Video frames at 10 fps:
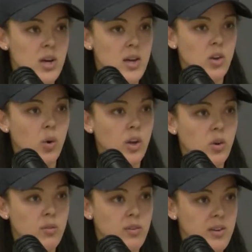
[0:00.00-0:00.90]
a
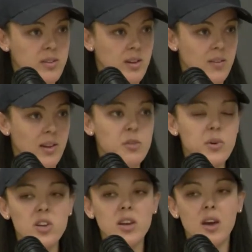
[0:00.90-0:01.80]
university level,
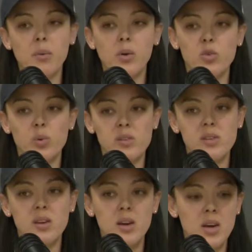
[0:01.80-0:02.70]
especially now because we see,